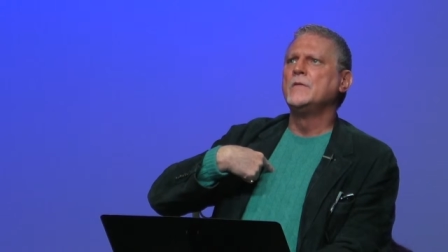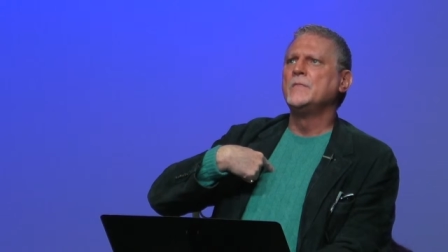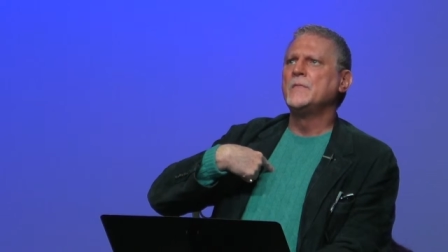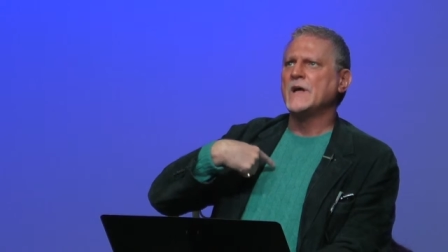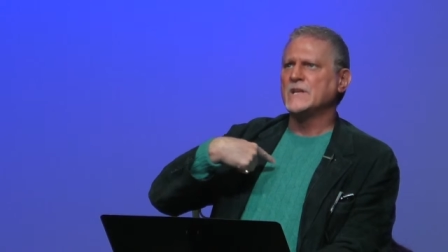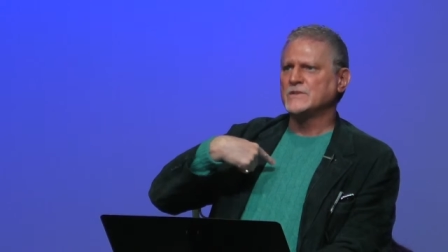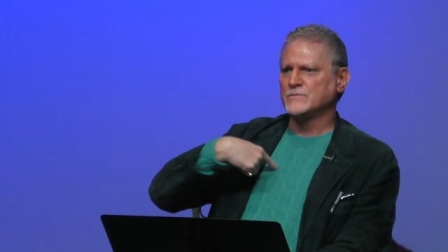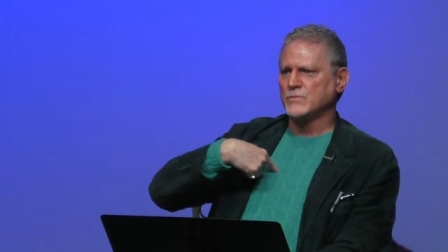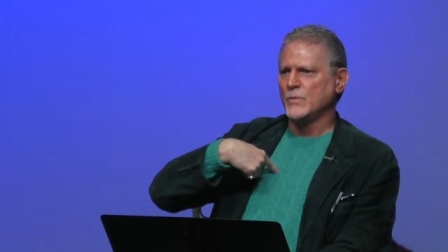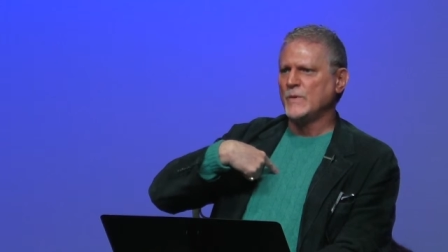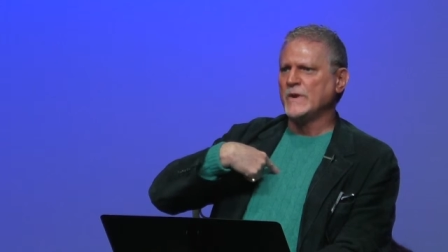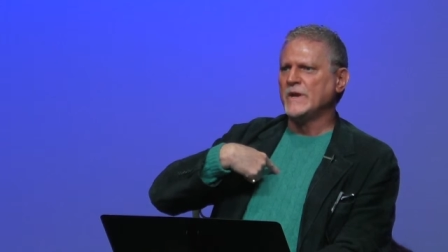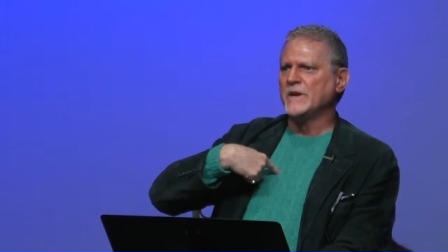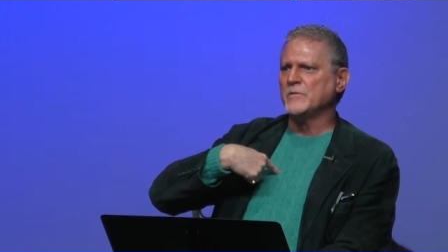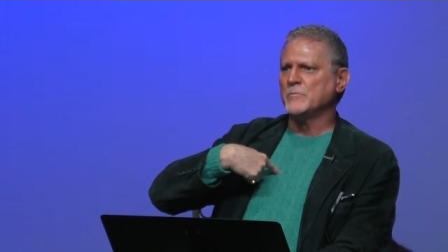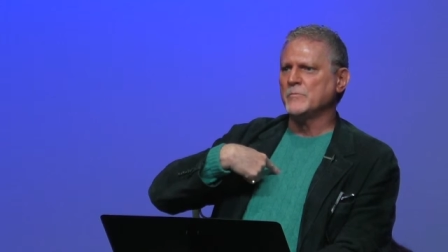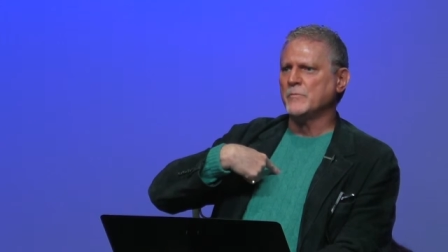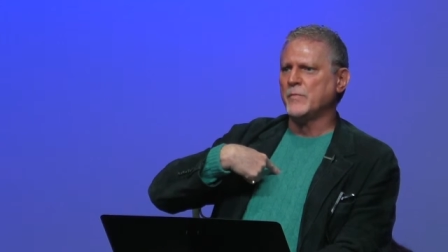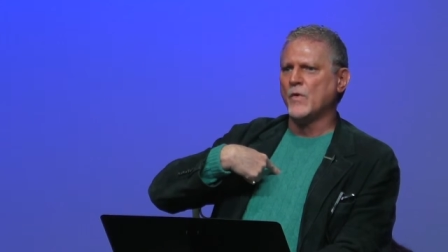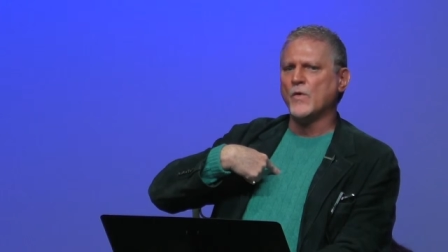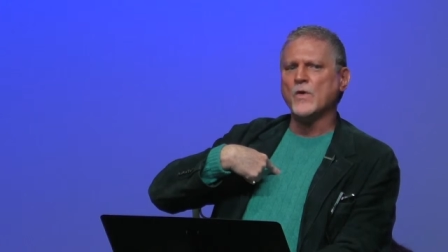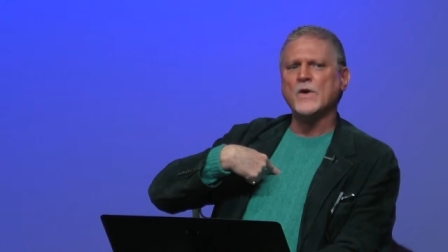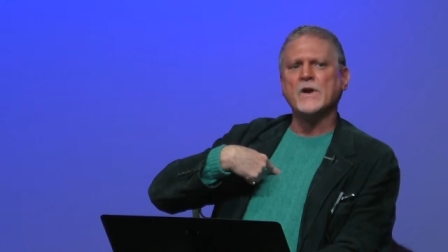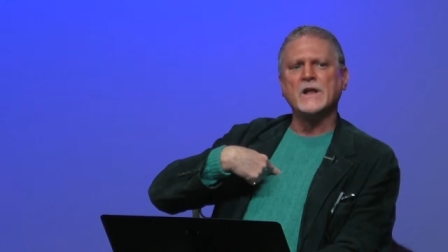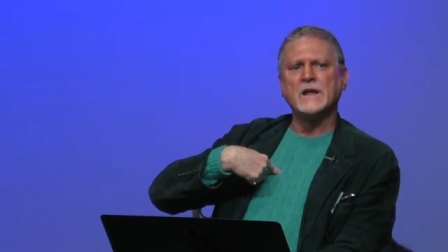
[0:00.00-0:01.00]
that's when we get
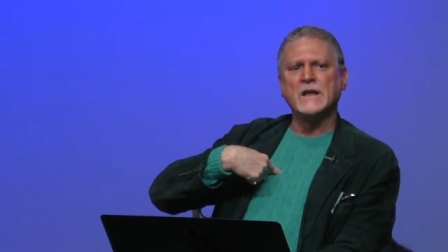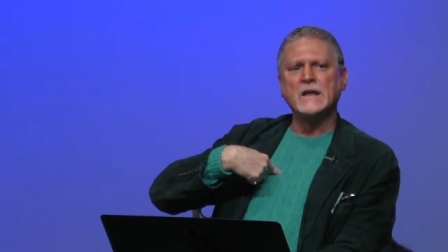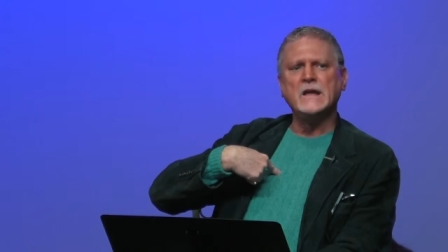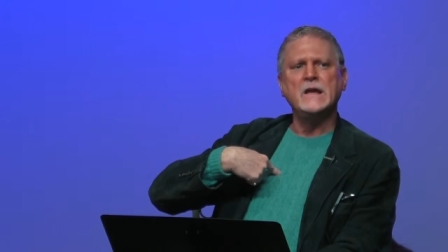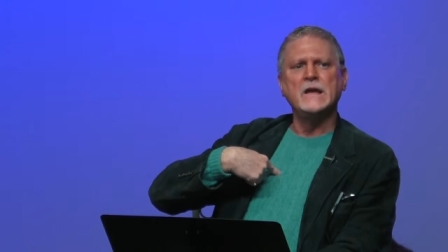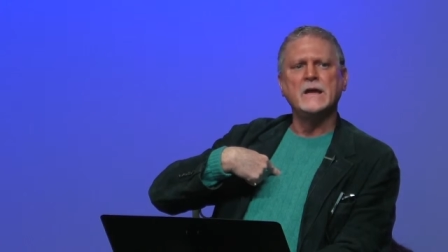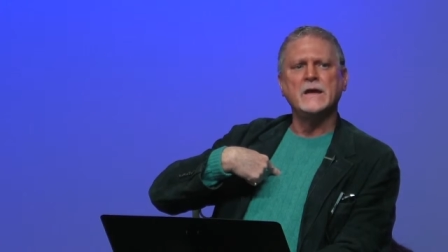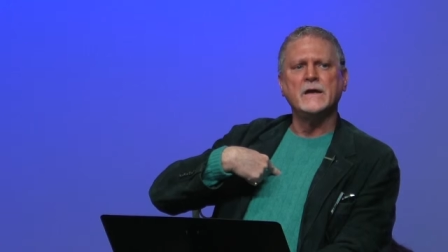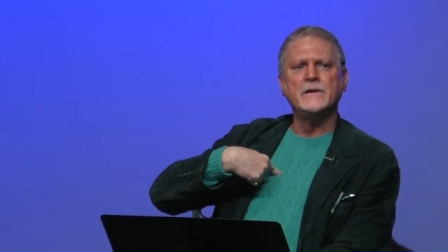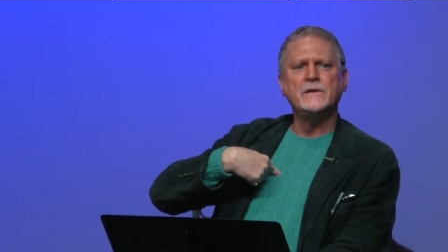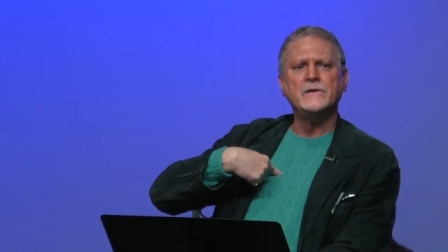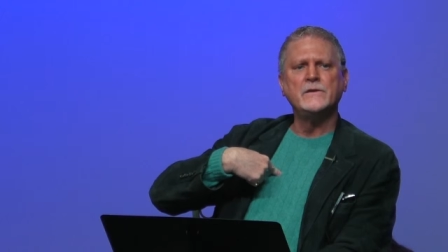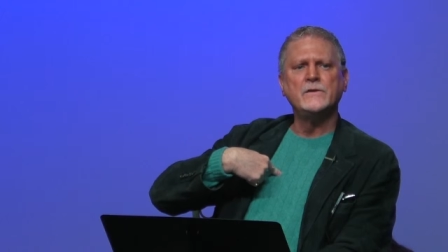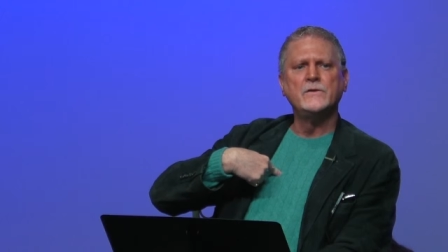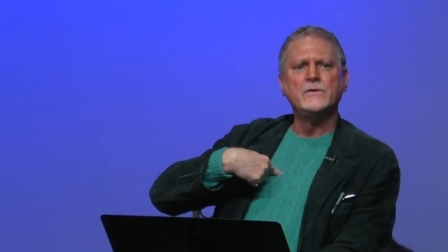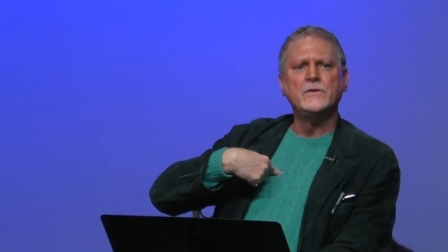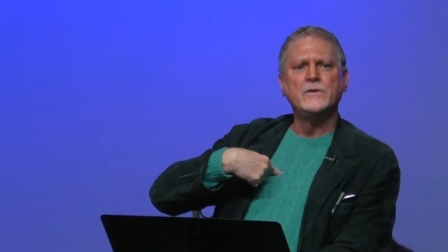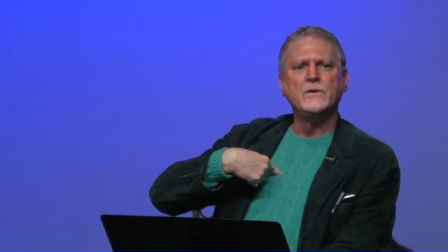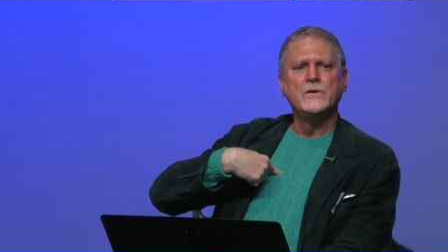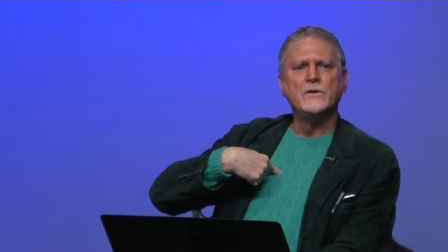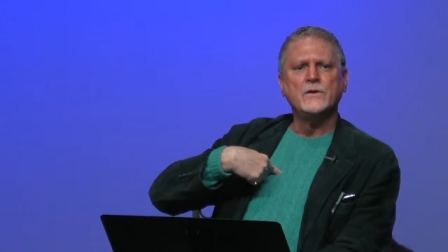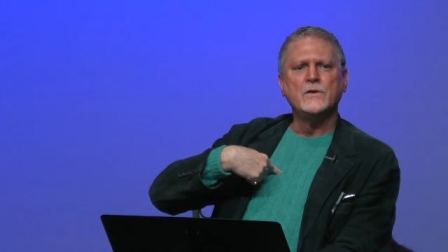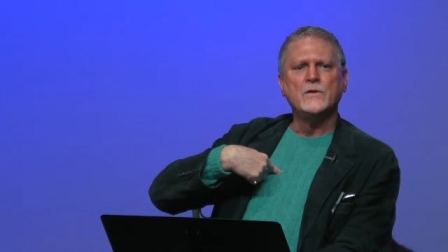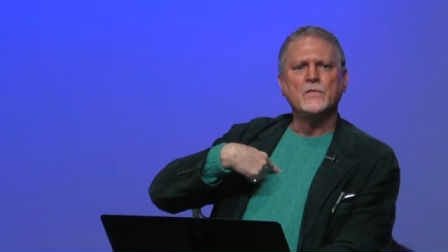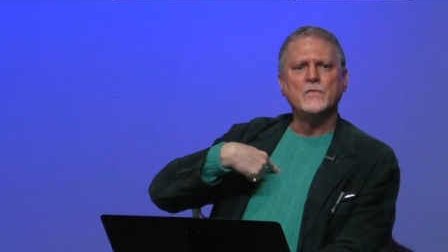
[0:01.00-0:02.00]
born again
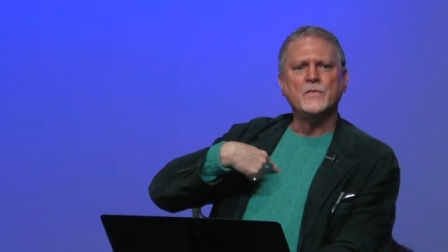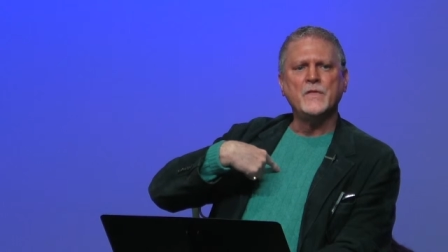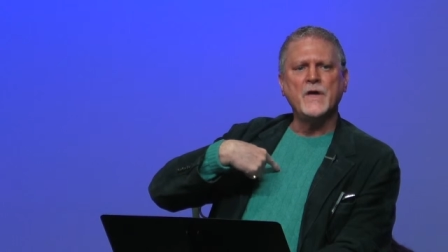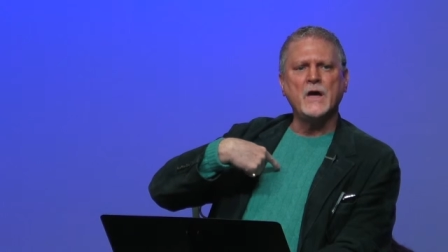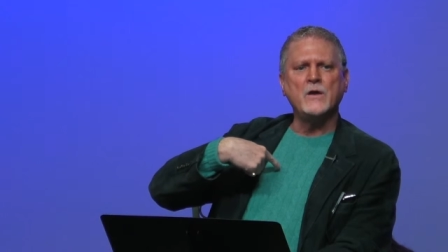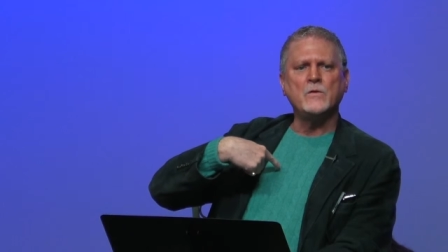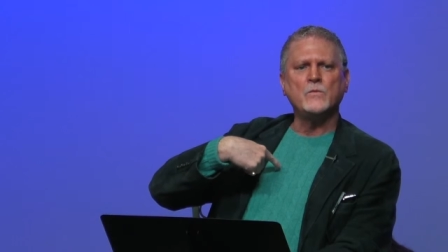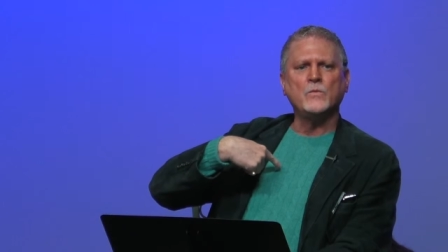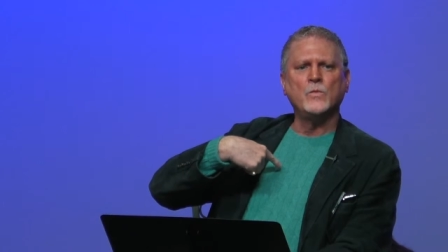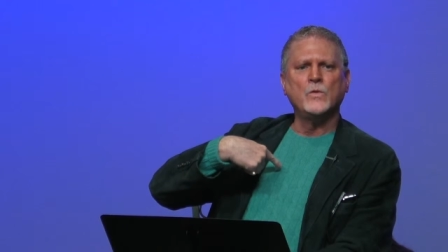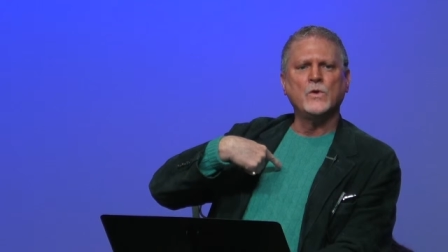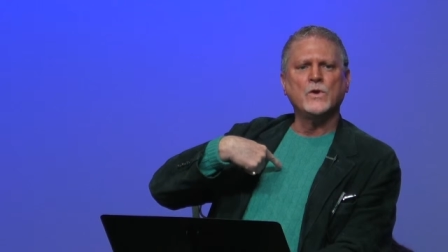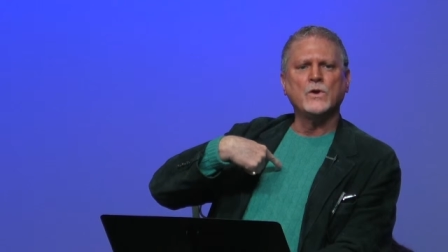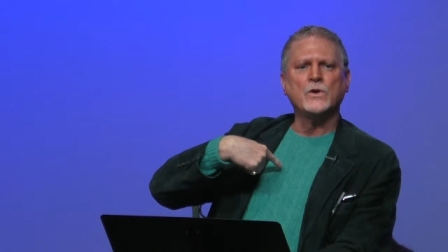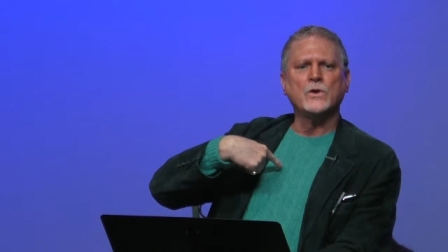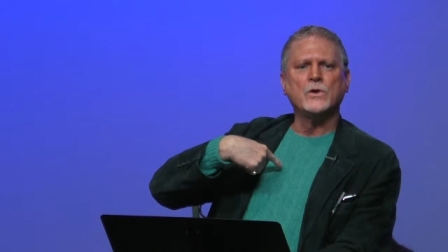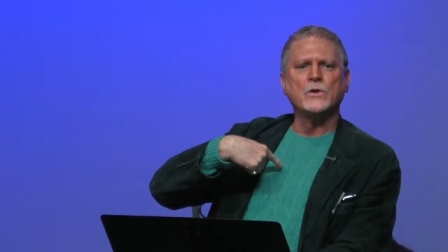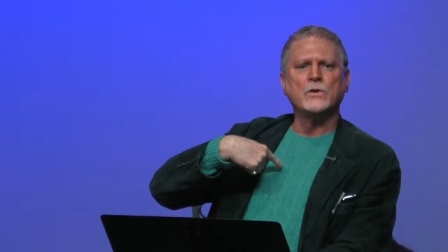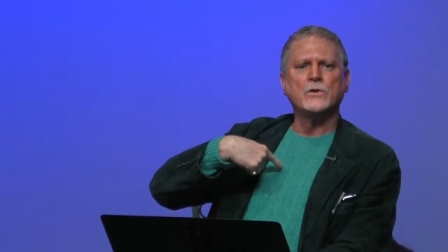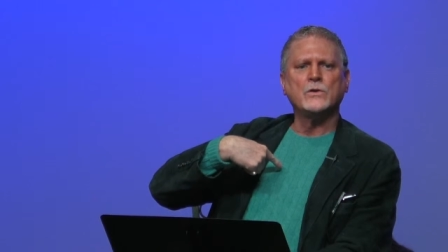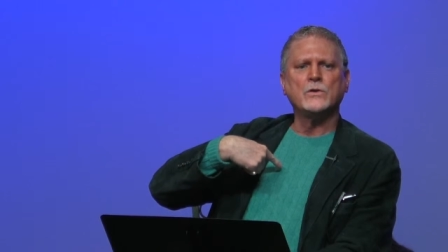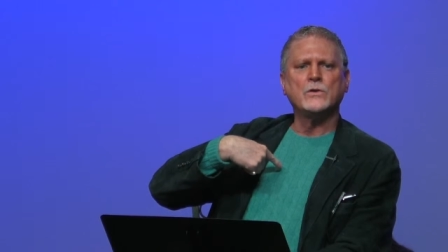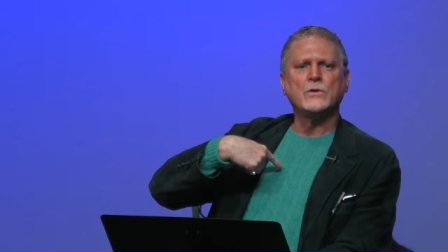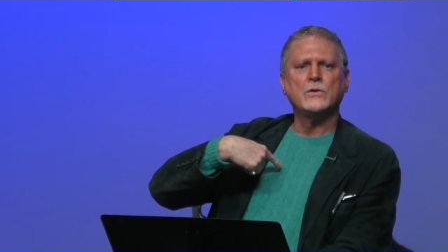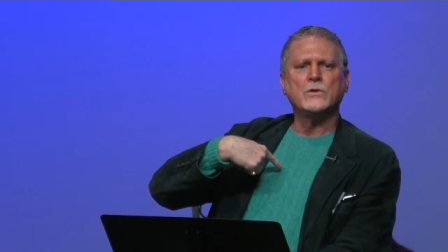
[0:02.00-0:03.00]
that we're